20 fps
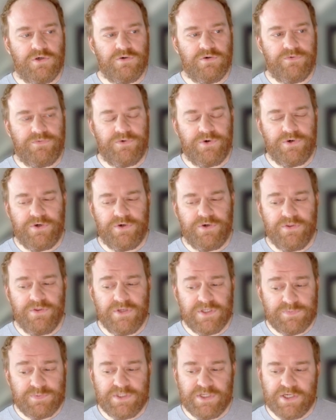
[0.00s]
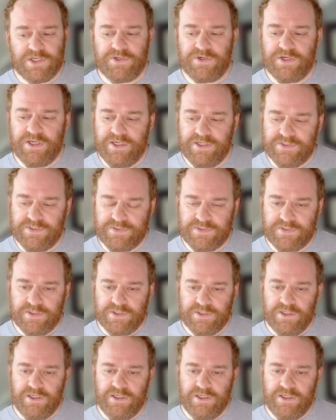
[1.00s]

for this particular case,